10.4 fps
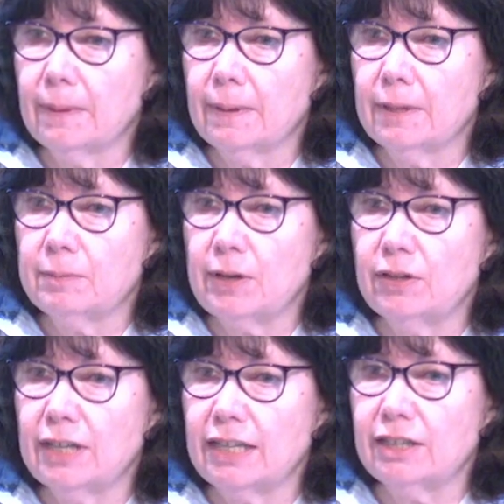It's better
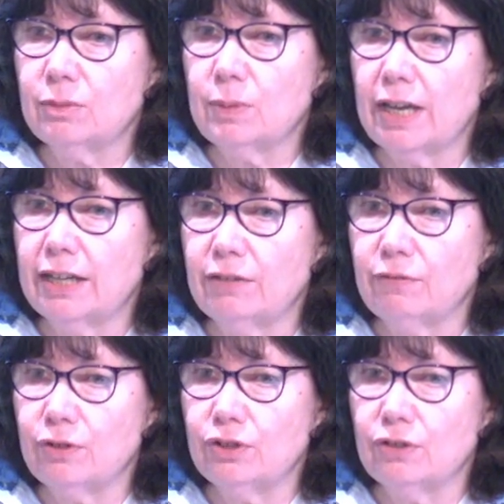than the guesses we got at the
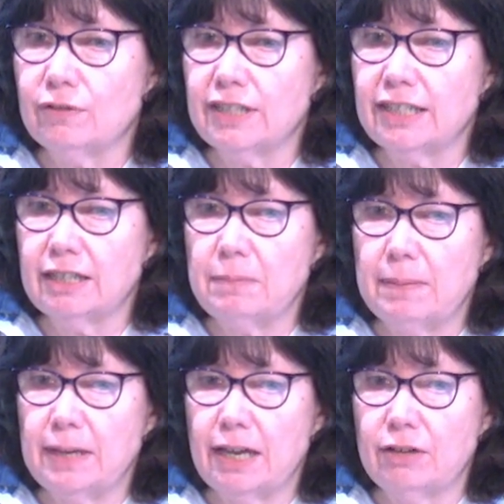first service. They said
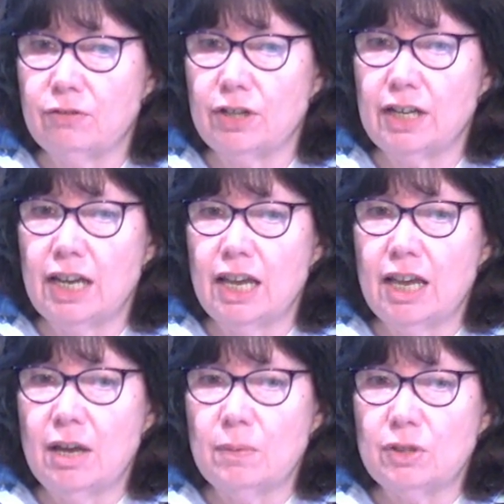maybe 100. It
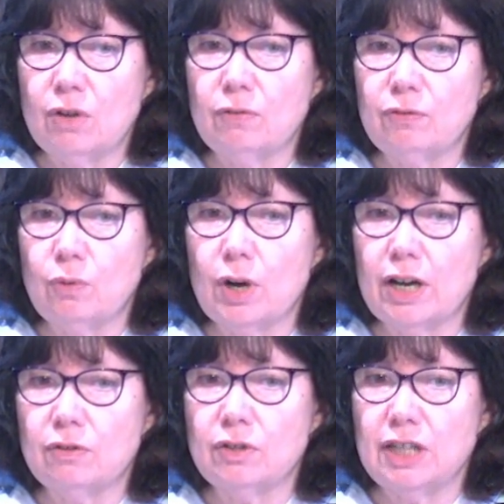was over
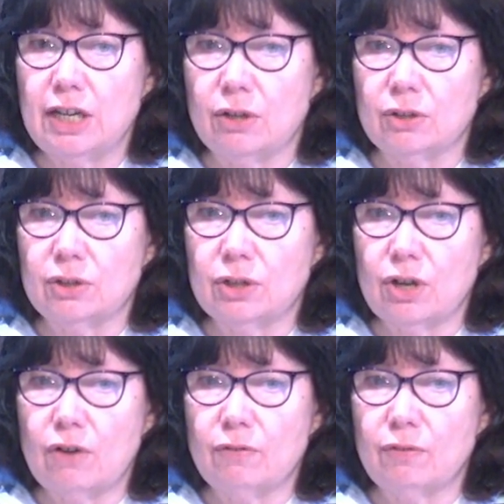400 years,
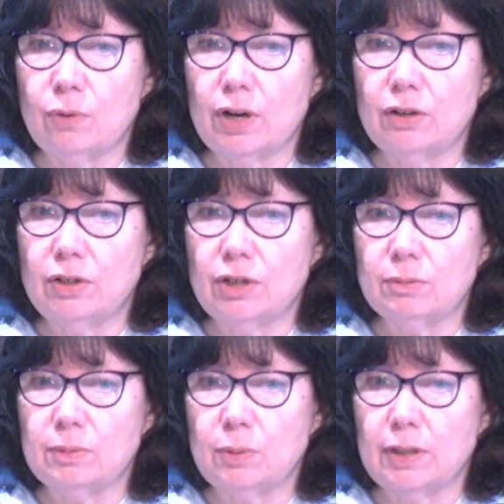over 400 years
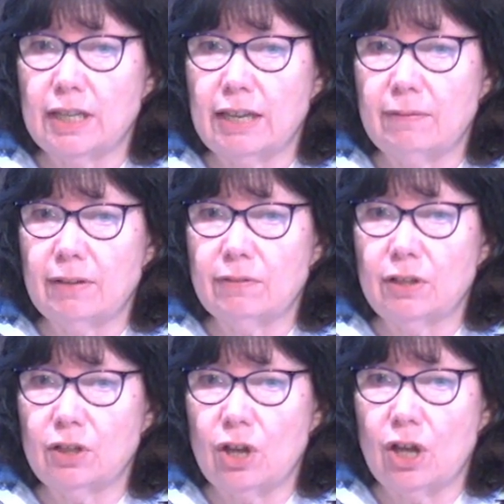between the giving of the
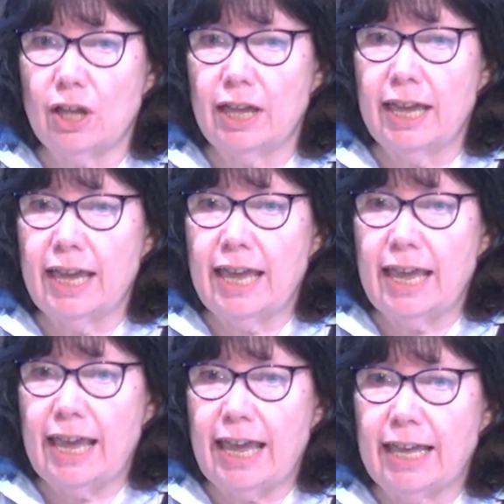law
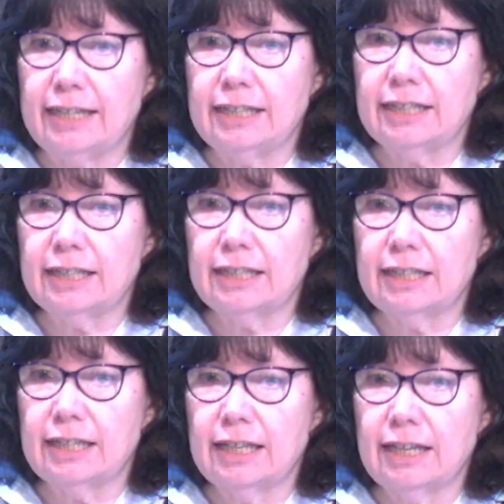and
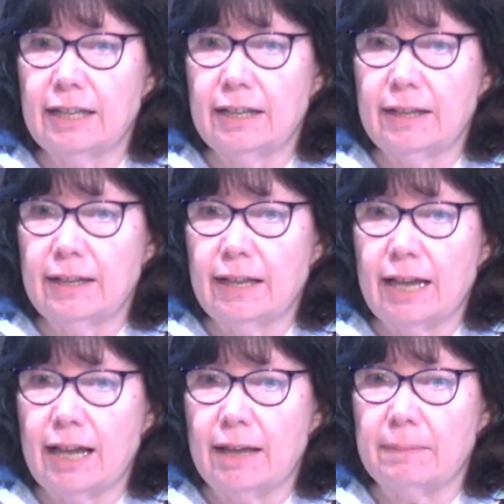
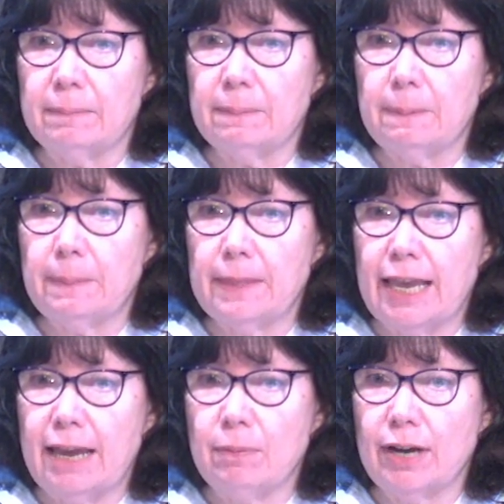um,
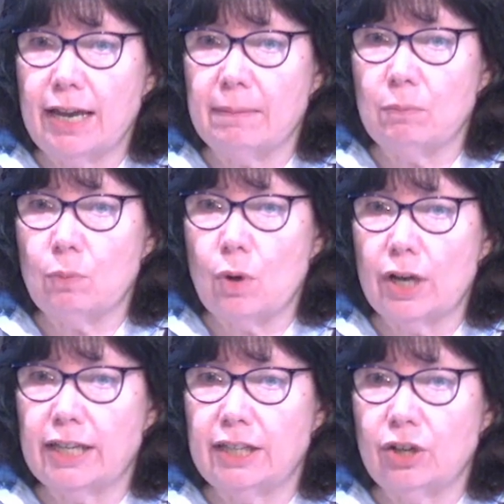Abraham
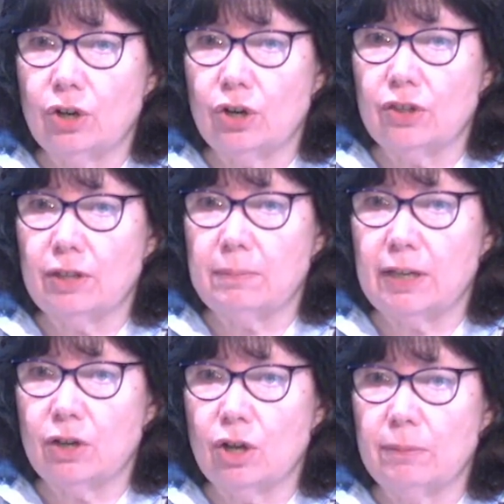walking the earth and
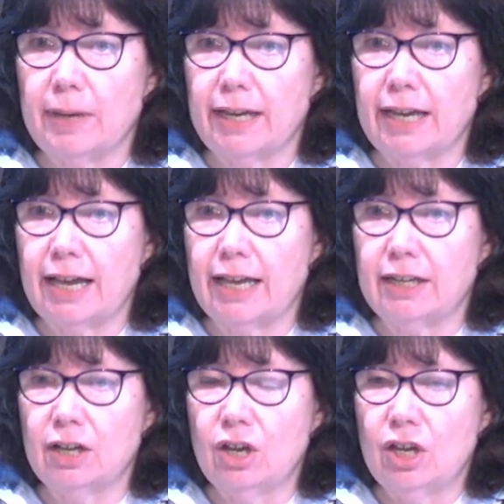being called by God.
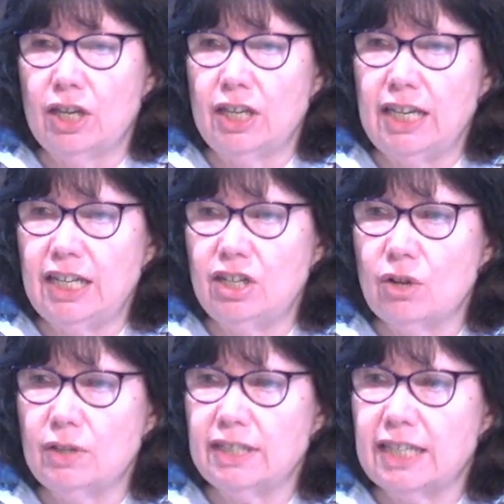You need to
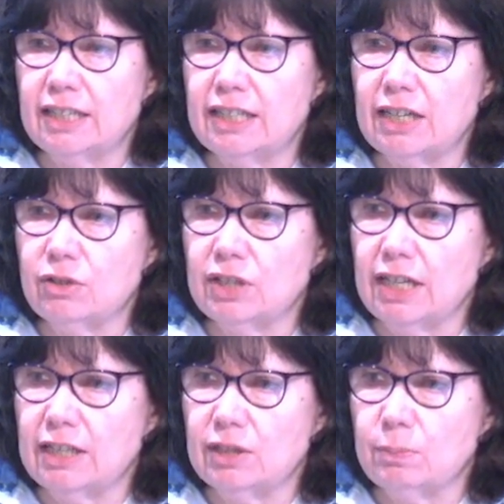know these things to
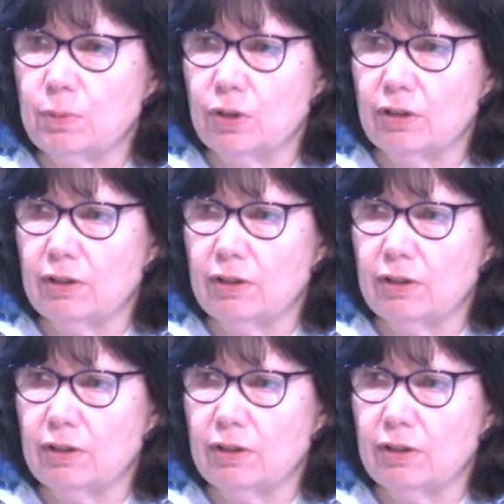understand this book.